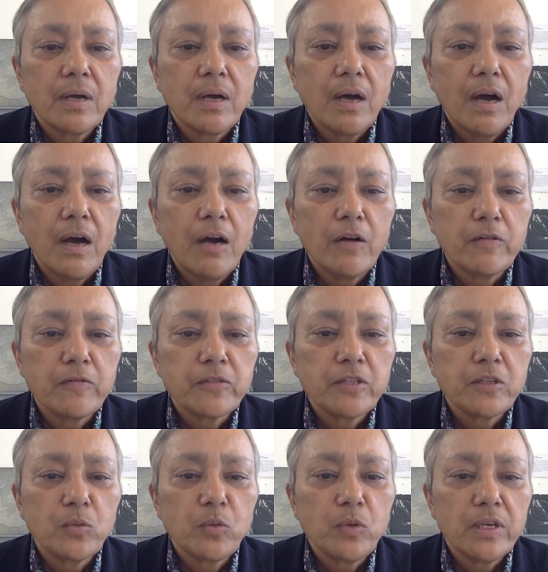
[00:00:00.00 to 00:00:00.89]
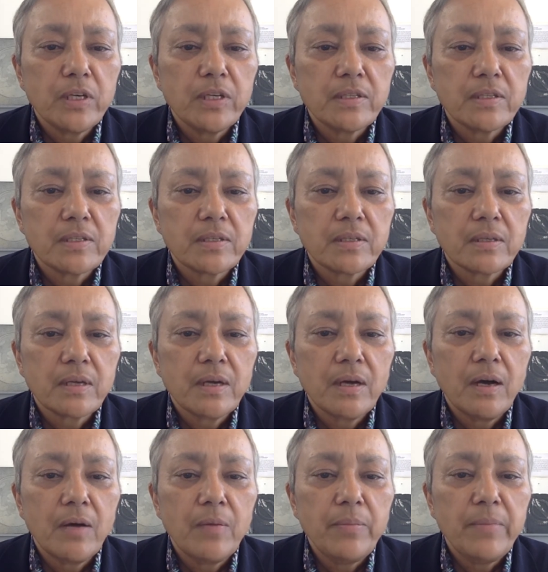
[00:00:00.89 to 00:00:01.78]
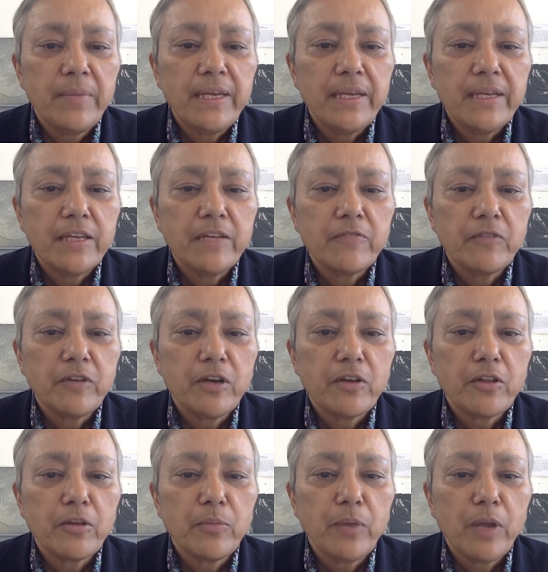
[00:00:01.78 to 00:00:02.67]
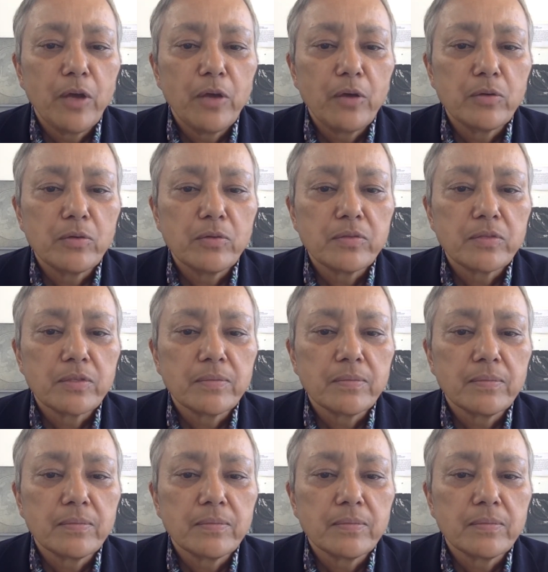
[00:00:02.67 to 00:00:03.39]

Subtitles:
Afterwards are merely further blows.